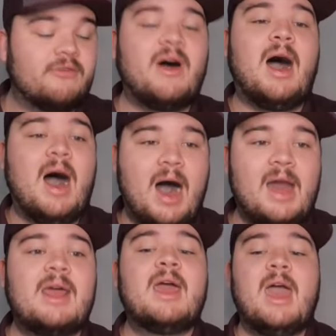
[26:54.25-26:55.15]
hot
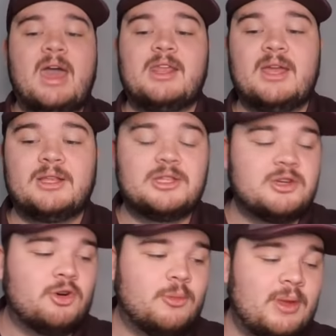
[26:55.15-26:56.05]
heading into the
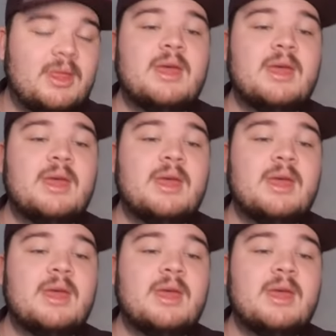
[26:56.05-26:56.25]
tournament.